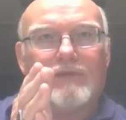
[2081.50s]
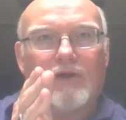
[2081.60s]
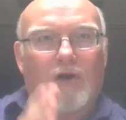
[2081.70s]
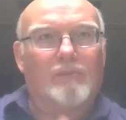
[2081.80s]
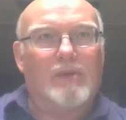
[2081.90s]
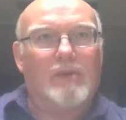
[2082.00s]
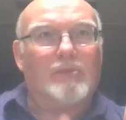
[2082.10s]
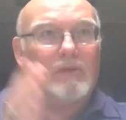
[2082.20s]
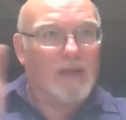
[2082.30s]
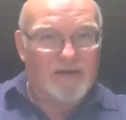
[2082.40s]
there are
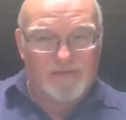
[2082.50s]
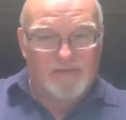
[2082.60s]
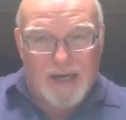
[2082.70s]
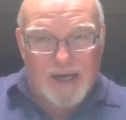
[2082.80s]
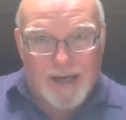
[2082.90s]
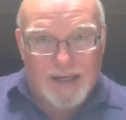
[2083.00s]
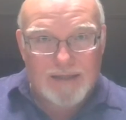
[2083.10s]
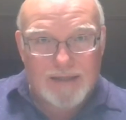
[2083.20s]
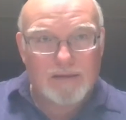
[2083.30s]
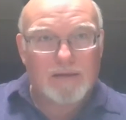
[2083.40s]
people left
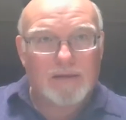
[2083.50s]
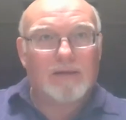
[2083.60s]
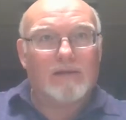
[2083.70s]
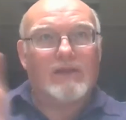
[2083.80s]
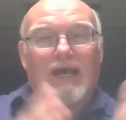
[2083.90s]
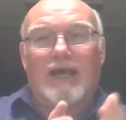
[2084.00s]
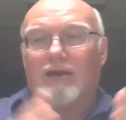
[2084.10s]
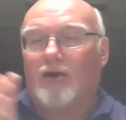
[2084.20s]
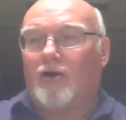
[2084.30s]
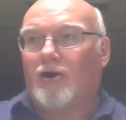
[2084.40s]
behind
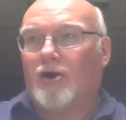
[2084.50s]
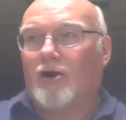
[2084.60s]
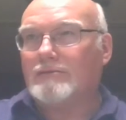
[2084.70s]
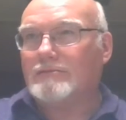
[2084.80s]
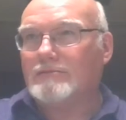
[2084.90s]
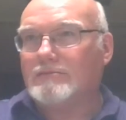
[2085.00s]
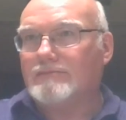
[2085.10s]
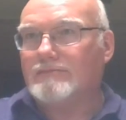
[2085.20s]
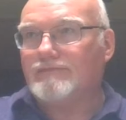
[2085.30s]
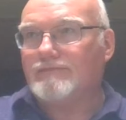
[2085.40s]
that are
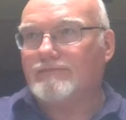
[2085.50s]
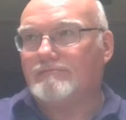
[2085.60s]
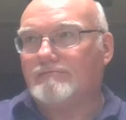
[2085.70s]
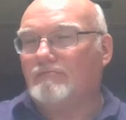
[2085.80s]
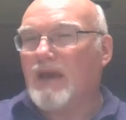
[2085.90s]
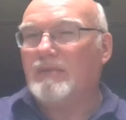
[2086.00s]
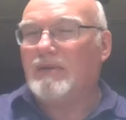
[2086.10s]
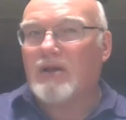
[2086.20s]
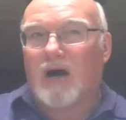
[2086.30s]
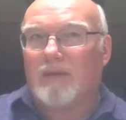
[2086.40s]

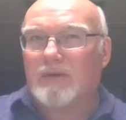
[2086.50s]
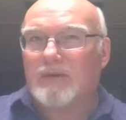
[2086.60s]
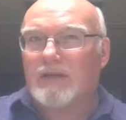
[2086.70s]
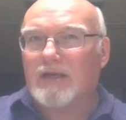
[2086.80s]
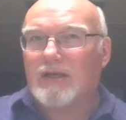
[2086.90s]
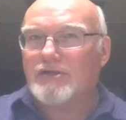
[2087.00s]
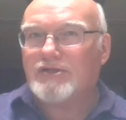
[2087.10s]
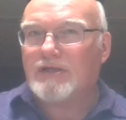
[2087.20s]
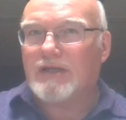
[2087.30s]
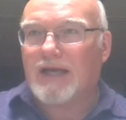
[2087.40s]
maybe nominally
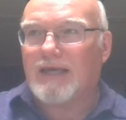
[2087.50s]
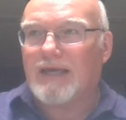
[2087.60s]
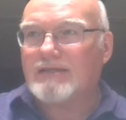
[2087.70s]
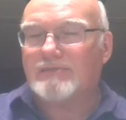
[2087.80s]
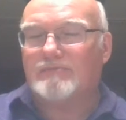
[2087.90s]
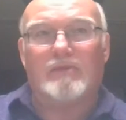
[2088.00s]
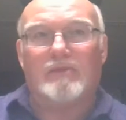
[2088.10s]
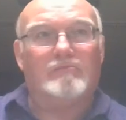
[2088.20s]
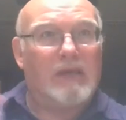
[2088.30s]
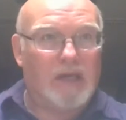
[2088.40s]
Christian, I guess, but
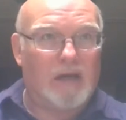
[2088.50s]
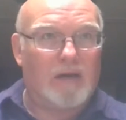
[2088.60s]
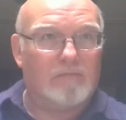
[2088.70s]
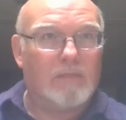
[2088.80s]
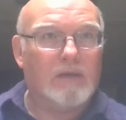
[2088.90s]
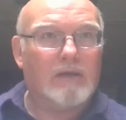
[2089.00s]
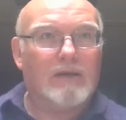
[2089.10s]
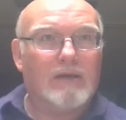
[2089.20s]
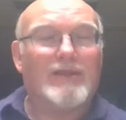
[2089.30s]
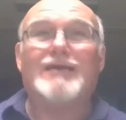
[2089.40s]

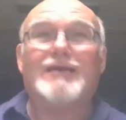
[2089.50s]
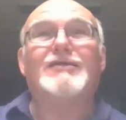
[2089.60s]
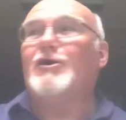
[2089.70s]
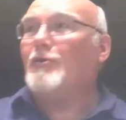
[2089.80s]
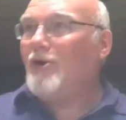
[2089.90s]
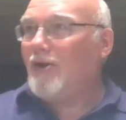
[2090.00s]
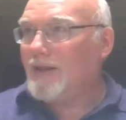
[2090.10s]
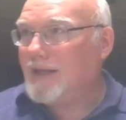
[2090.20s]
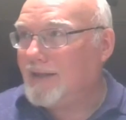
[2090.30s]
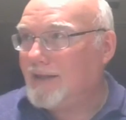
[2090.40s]
they go all
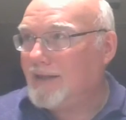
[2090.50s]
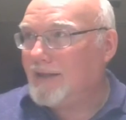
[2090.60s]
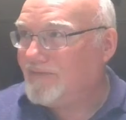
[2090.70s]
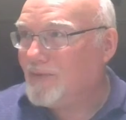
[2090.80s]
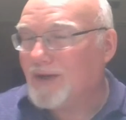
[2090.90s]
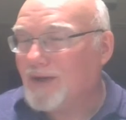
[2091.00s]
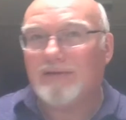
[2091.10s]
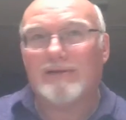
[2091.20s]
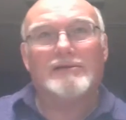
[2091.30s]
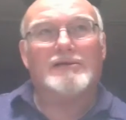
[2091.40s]
in, if you
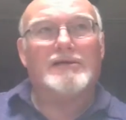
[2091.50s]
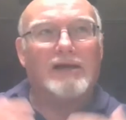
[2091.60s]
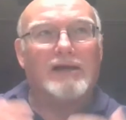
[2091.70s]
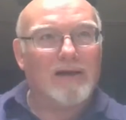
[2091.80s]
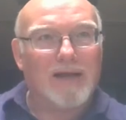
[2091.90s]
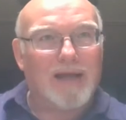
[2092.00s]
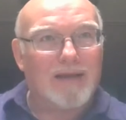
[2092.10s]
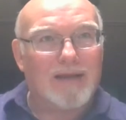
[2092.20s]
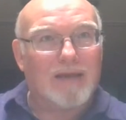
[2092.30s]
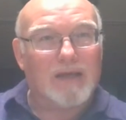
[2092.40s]
will,
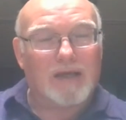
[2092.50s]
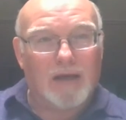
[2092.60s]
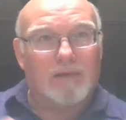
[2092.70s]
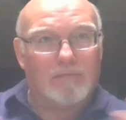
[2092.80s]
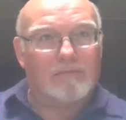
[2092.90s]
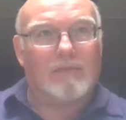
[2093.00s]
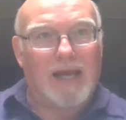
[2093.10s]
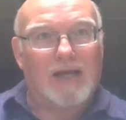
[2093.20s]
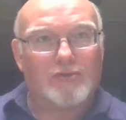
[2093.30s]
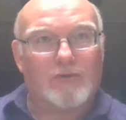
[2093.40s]
and become
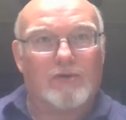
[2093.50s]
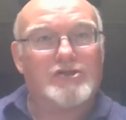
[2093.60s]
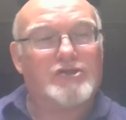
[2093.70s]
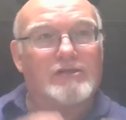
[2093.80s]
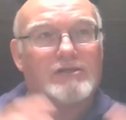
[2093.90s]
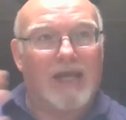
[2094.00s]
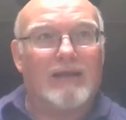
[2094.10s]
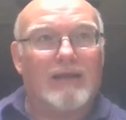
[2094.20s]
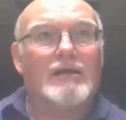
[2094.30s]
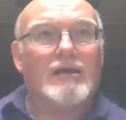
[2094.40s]
actual Christians, and